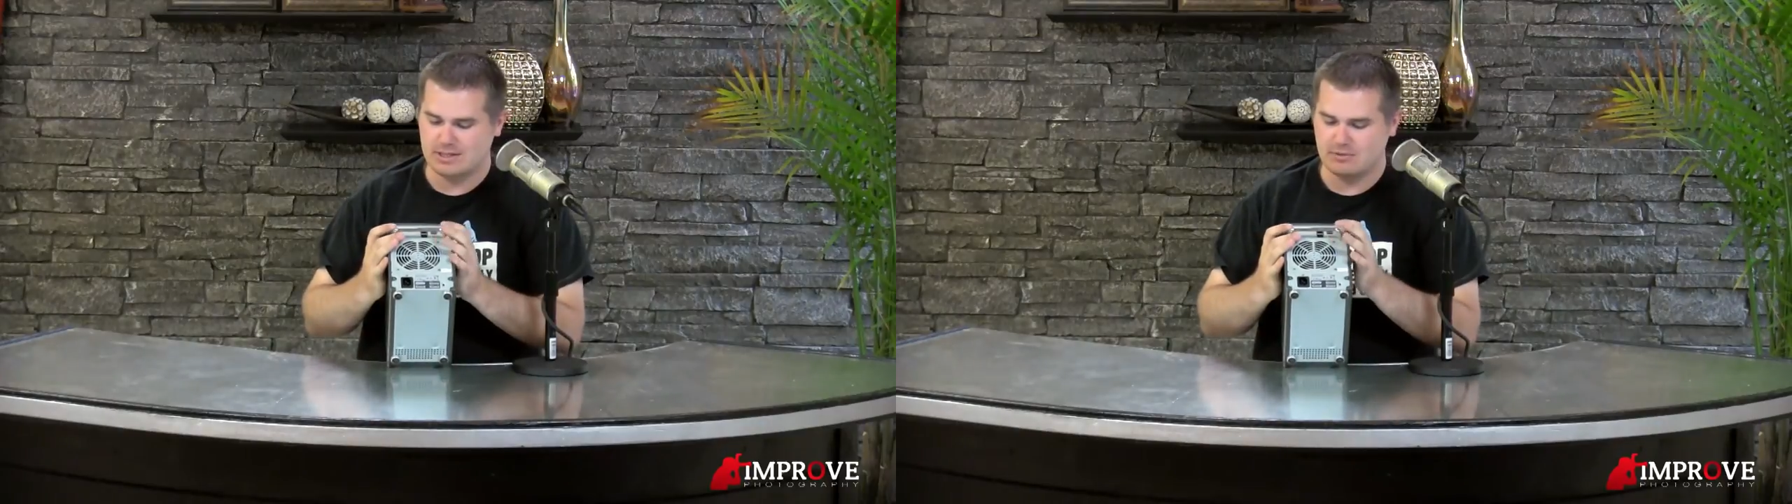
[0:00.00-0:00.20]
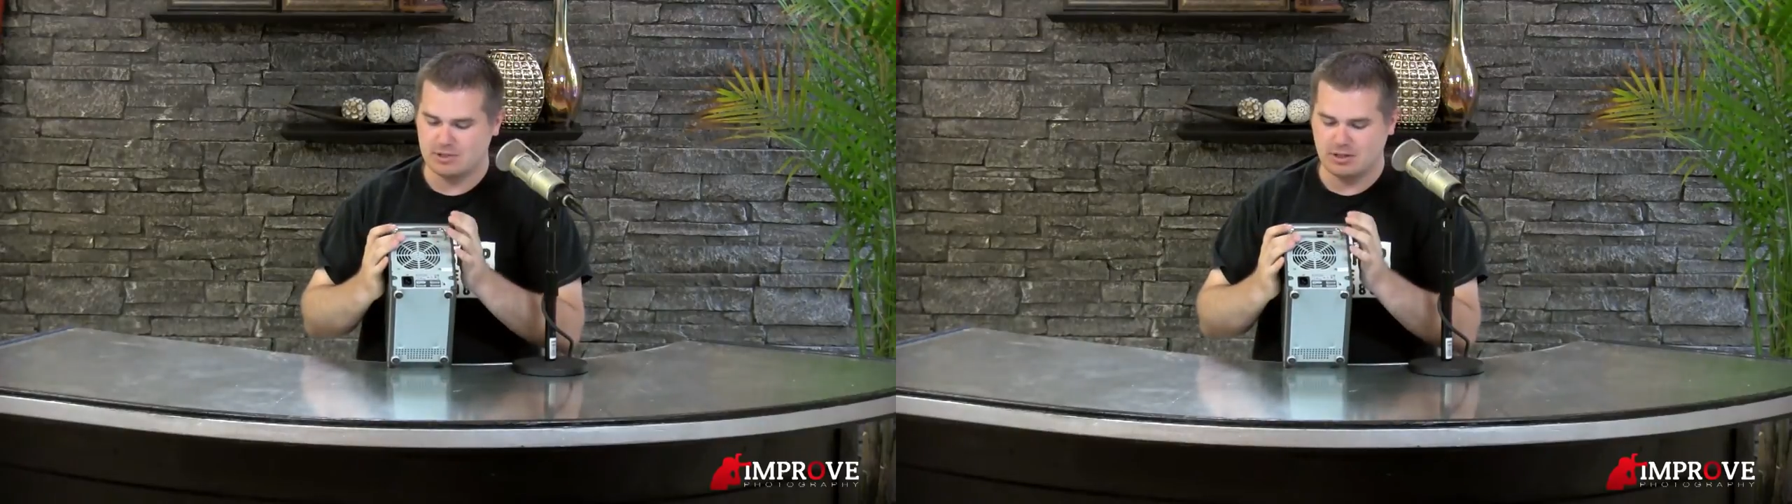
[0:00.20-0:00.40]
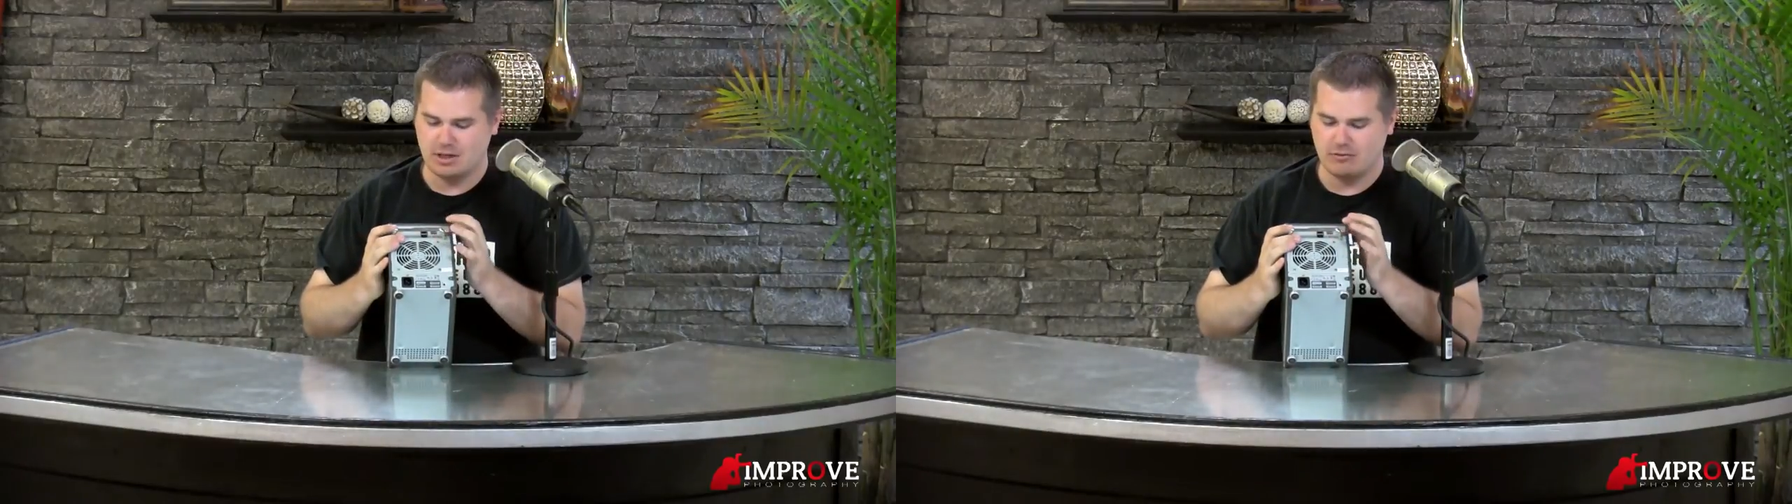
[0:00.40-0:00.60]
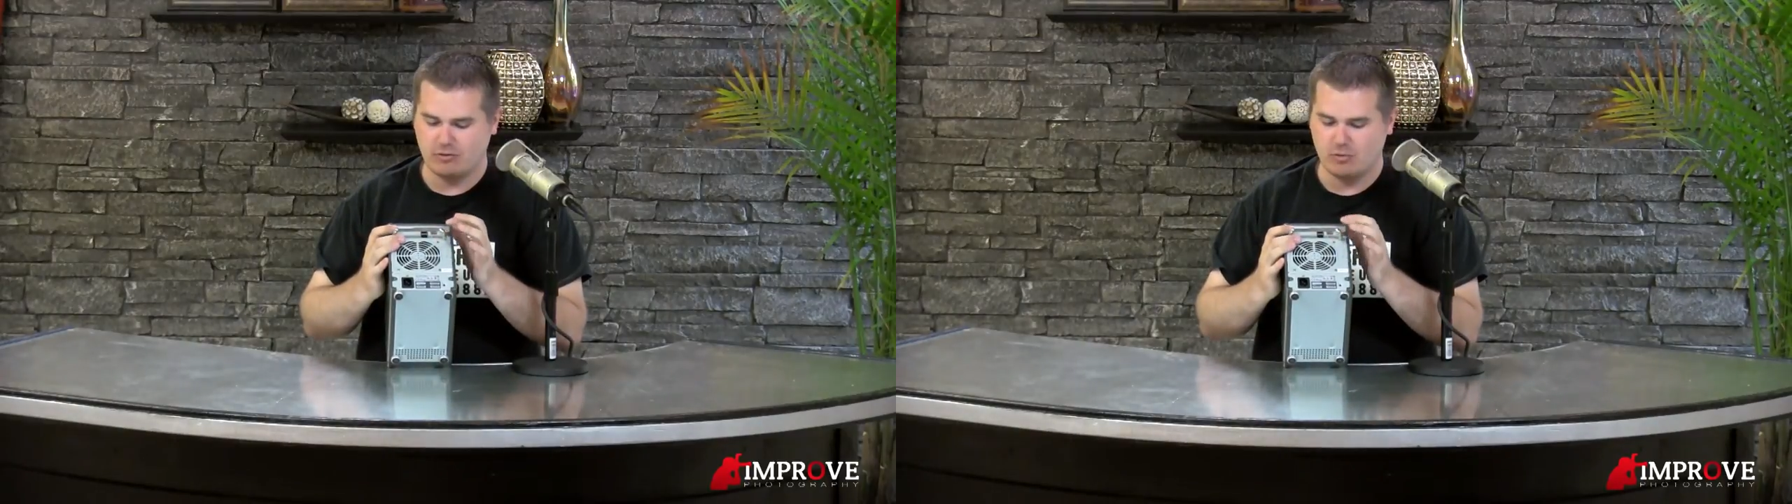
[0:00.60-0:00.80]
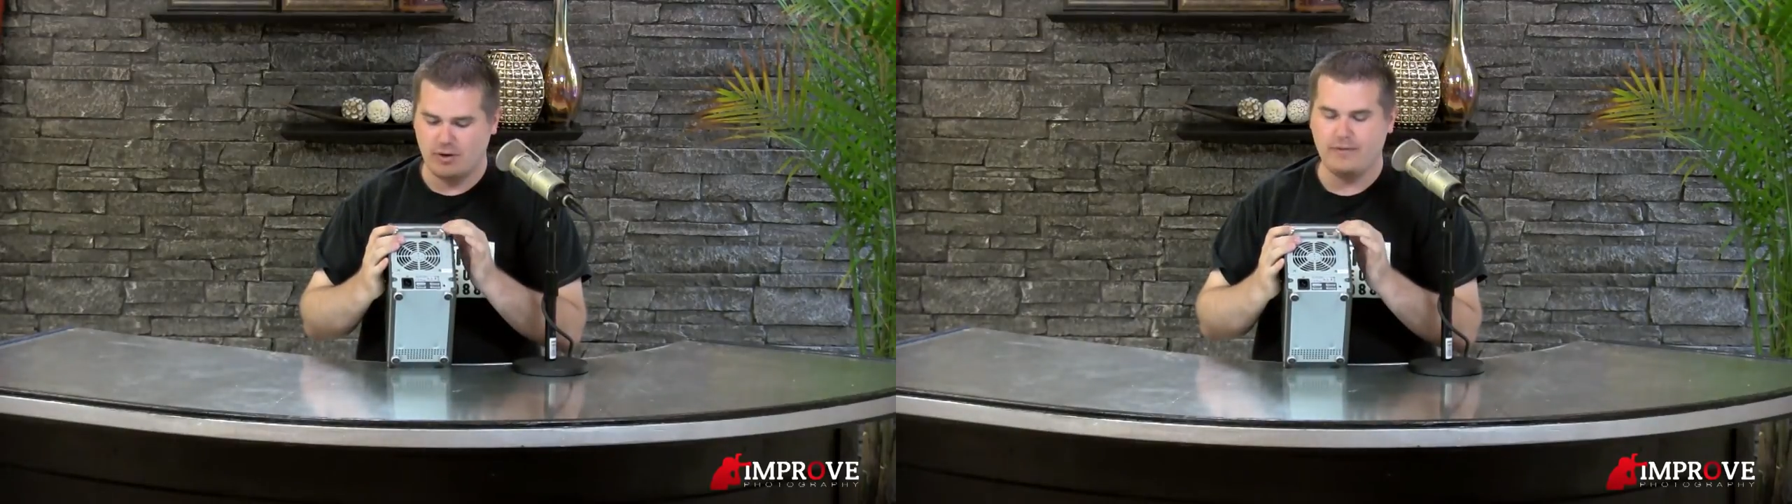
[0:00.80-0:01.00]
I was looking
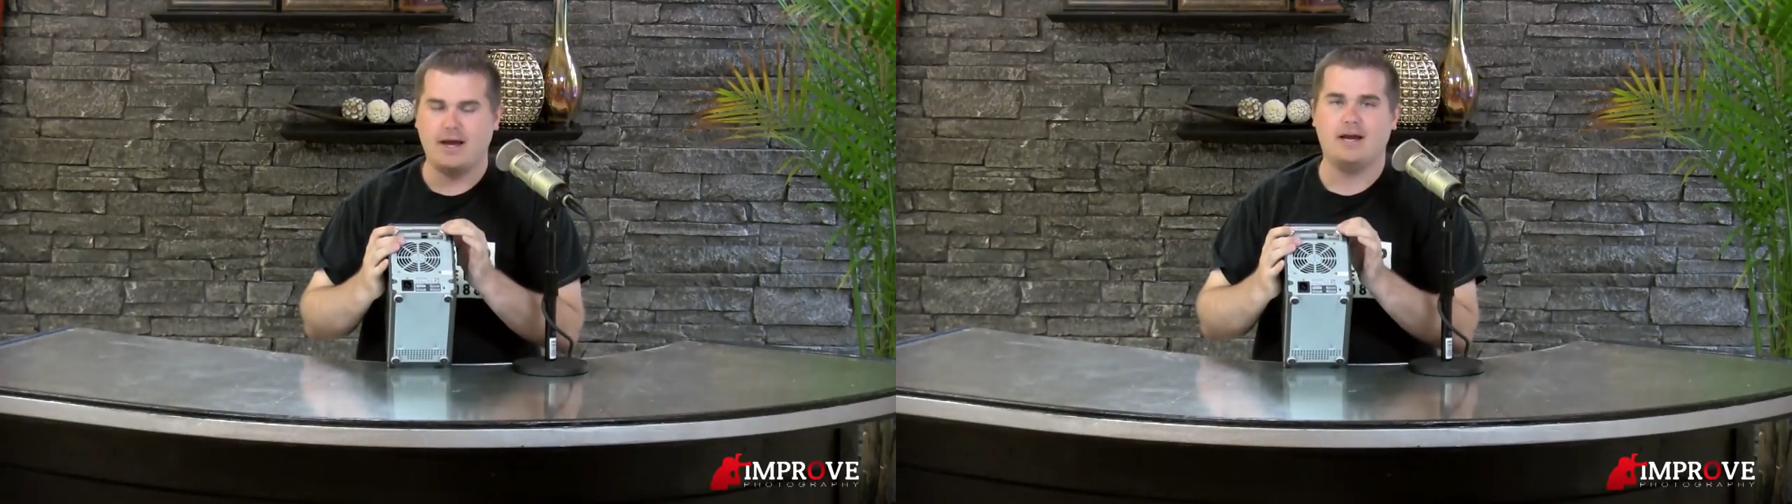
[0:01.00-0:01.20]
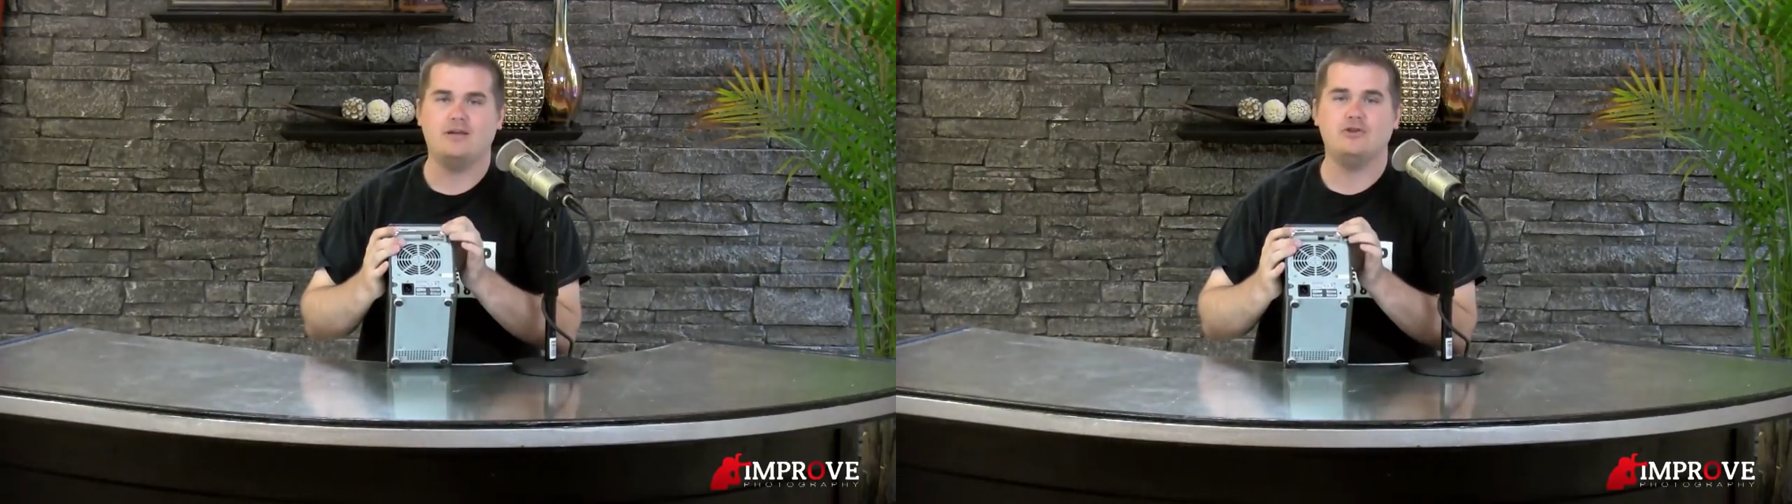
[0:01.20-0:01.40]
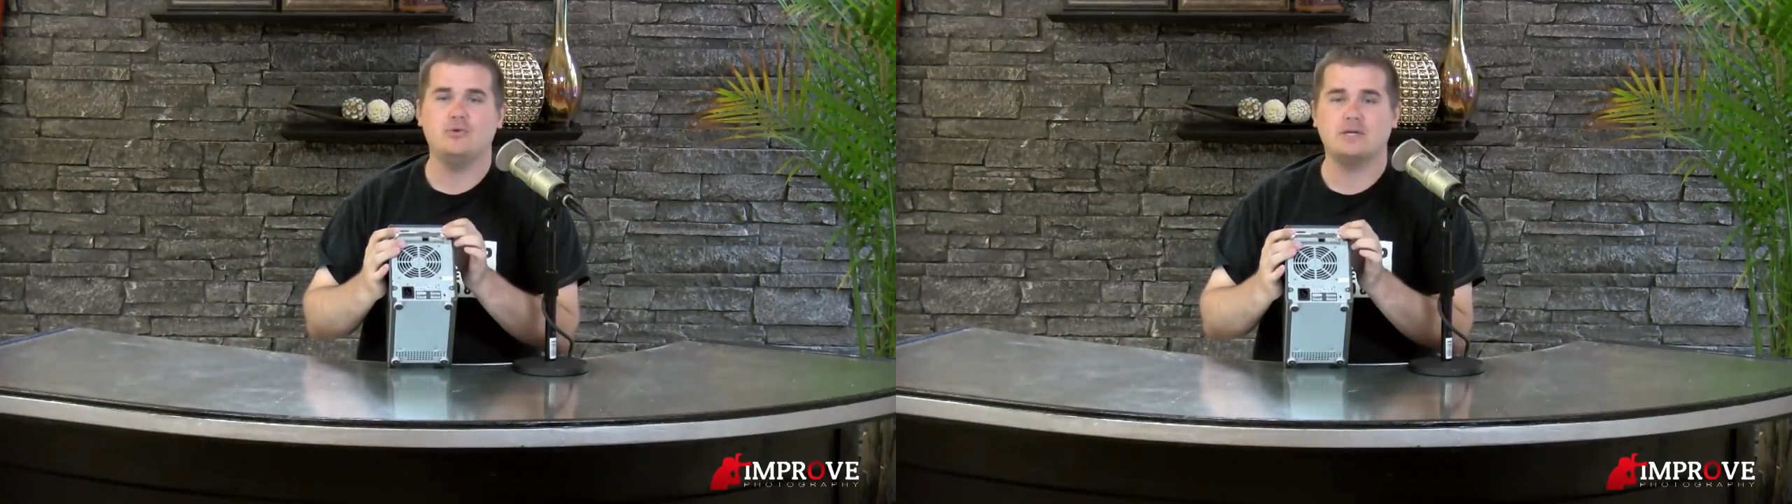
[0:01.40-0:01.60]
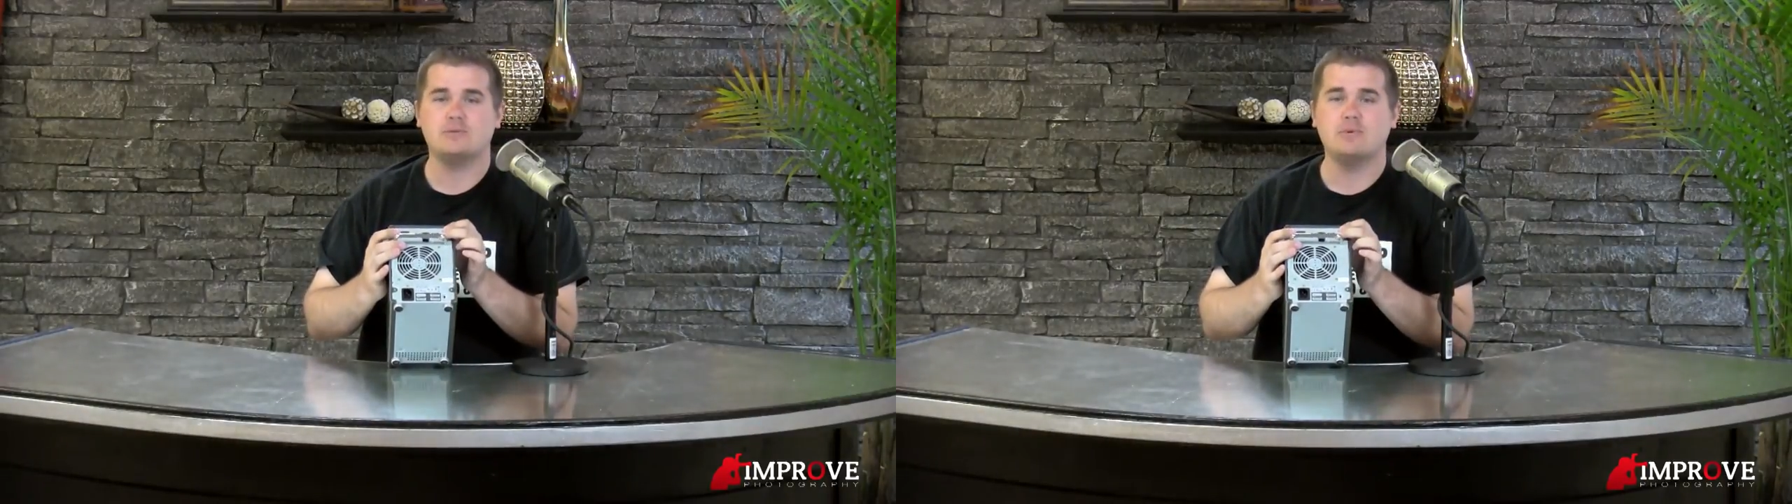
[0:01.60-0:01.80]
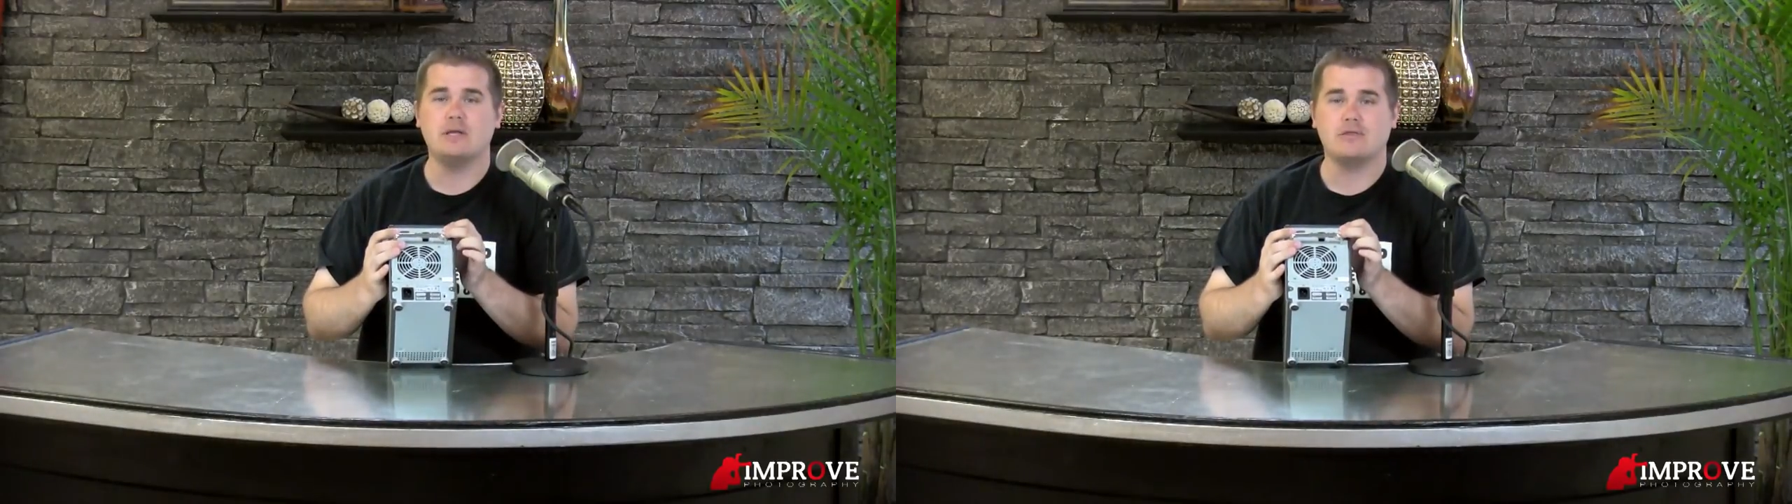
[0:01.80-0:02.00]
for one that had
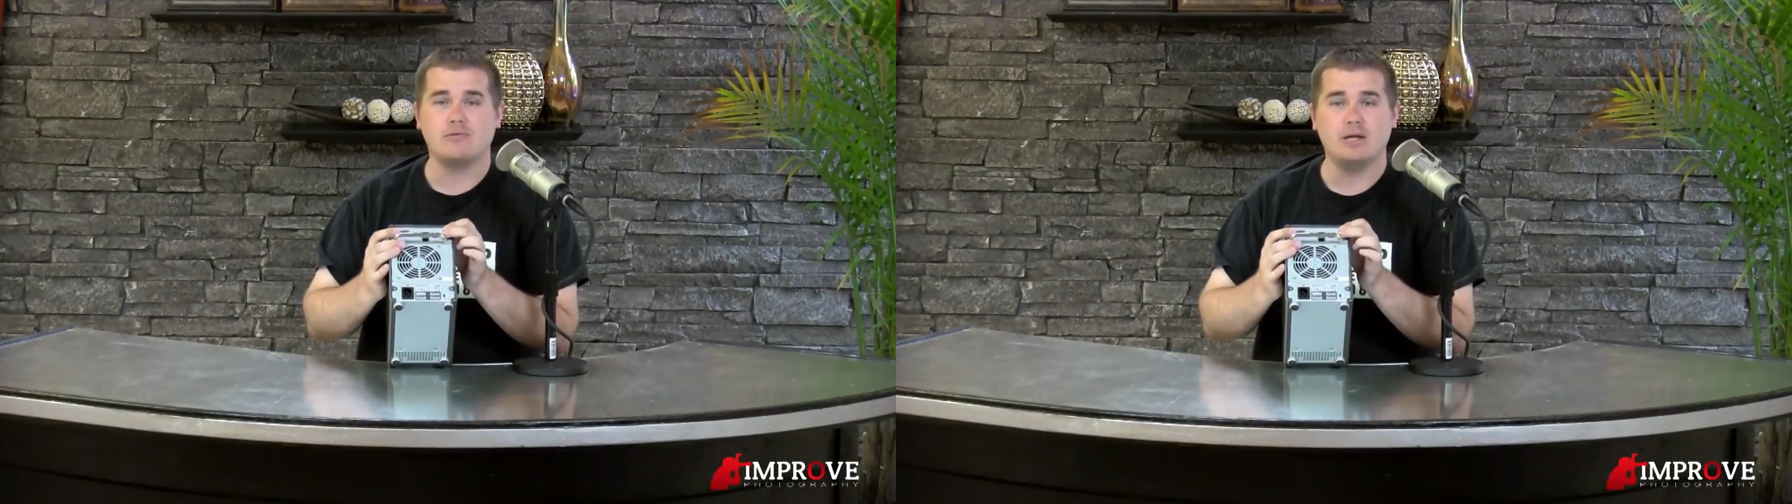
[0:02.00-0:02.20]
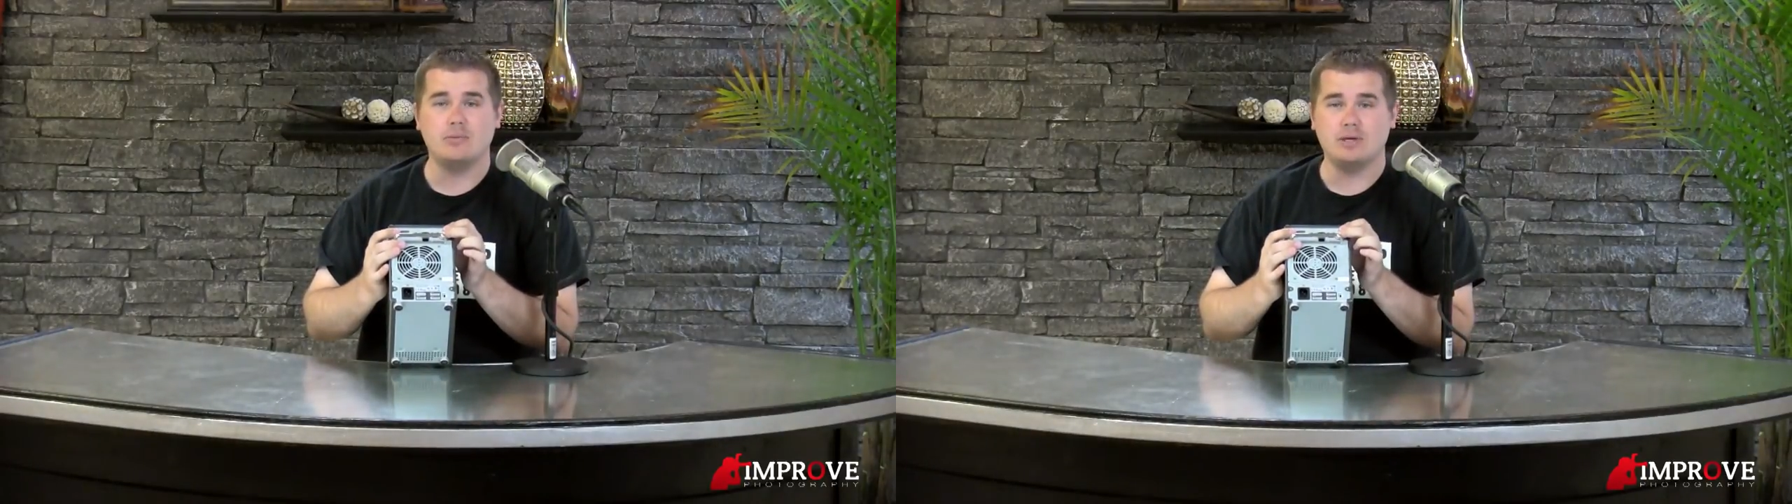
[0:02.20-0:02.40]
USB 3,